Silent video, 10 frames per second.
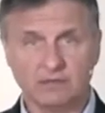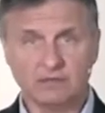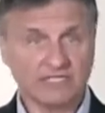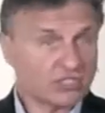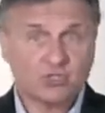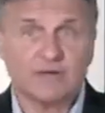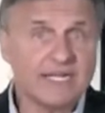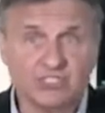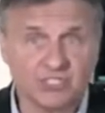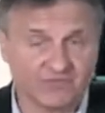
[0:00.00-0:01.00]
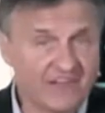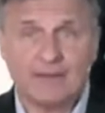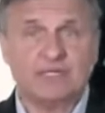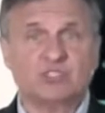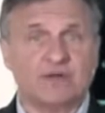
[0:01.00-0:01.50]
That's a tradition,
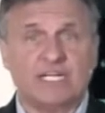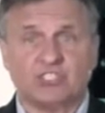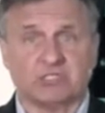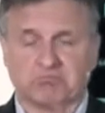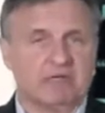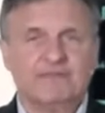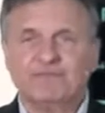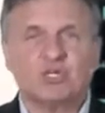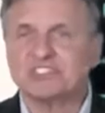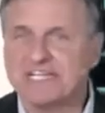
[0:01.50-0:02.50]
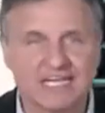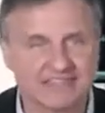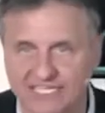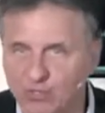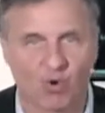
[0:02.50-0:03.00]
family tradition. There's
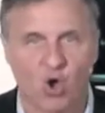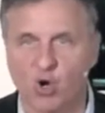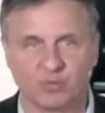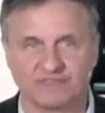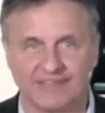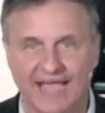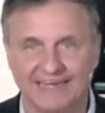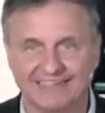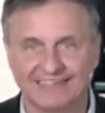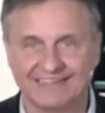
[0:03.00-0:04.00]
nothing wrong with that.